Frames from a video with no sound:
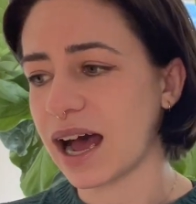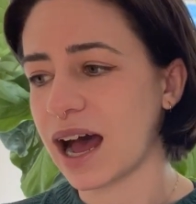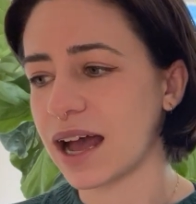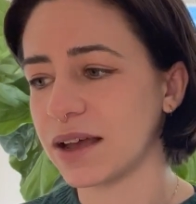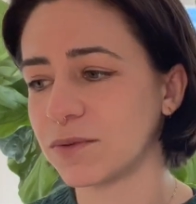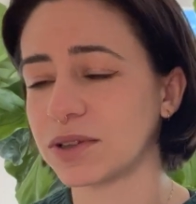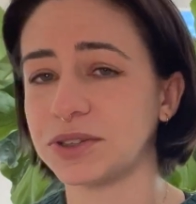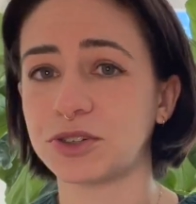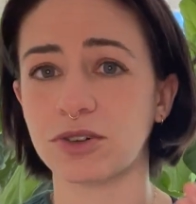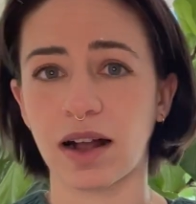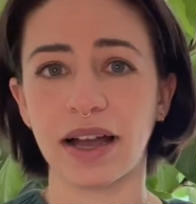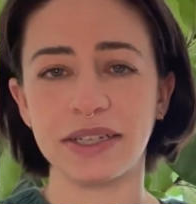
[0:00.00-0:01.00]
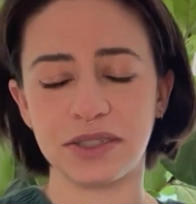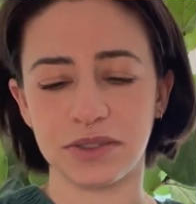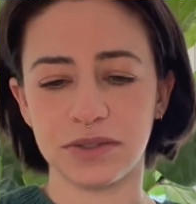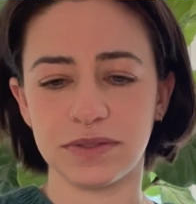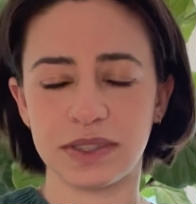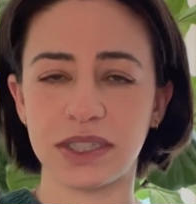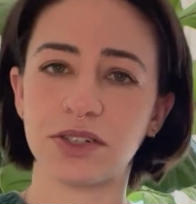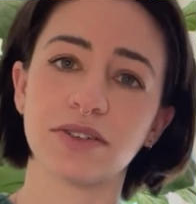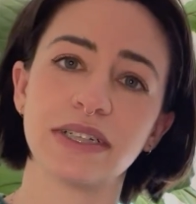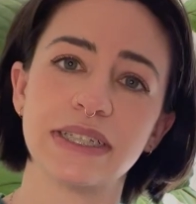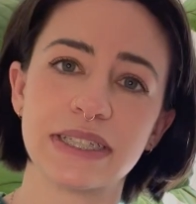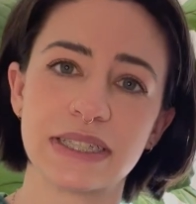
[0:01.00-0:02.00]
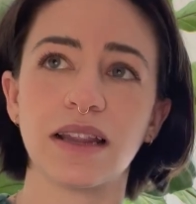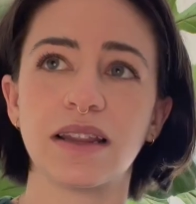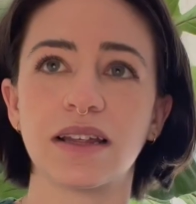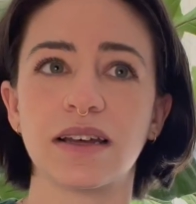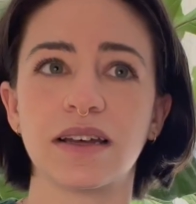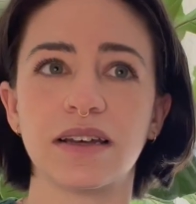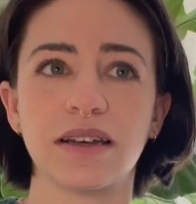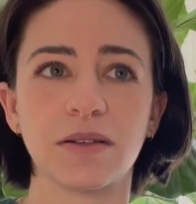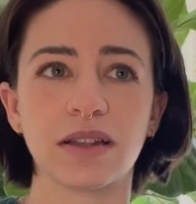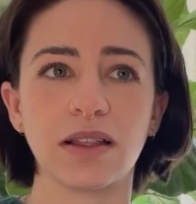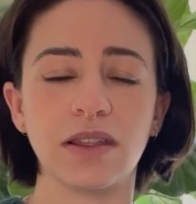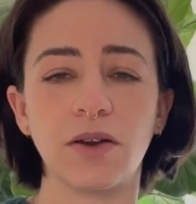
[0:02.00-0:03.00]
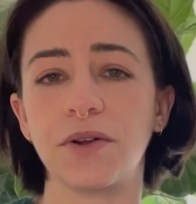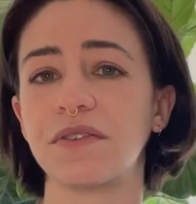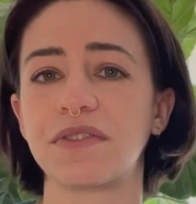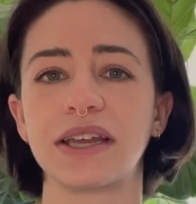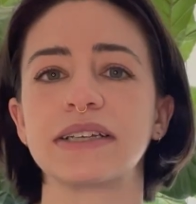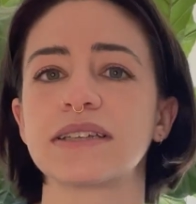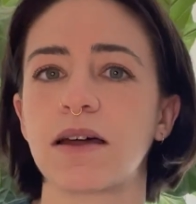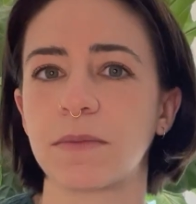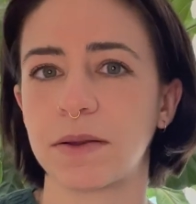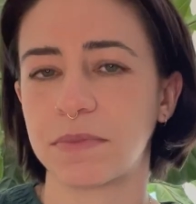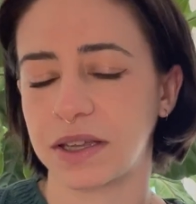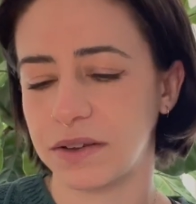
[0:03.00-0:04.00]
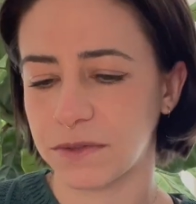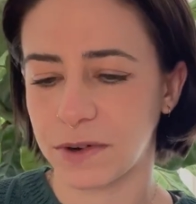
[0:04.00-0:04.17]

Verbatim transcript: I will try to decrease the load of things on my plate,